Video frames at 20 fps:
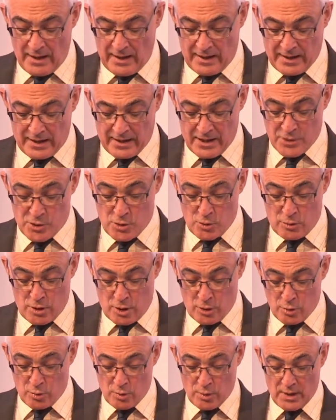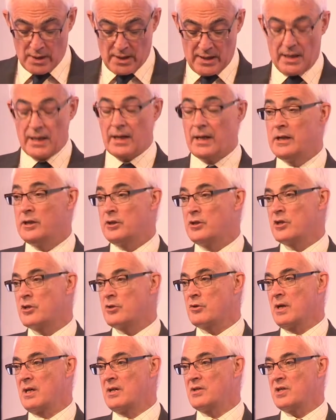As you know,
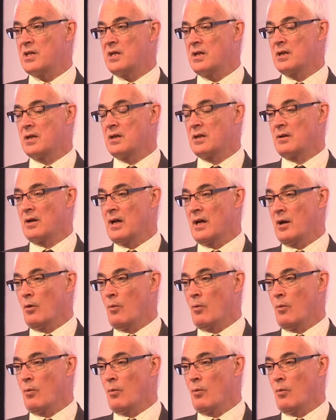interest rates here